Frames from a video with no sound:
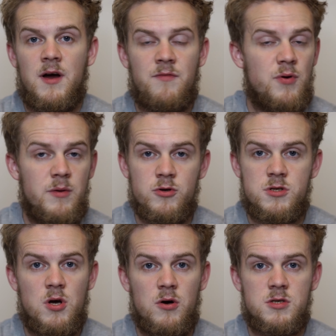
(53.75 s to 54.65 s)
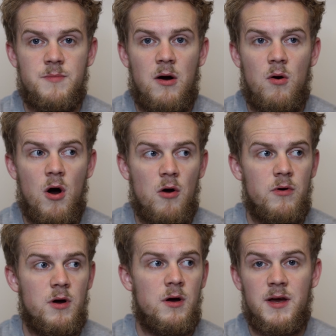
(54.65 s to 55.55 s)
I've pretty much talked about
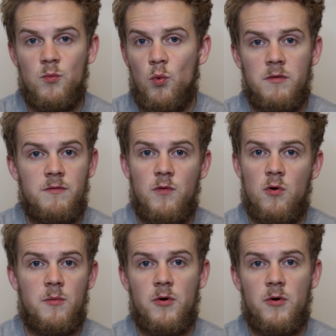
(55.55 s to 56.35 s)
horror in one form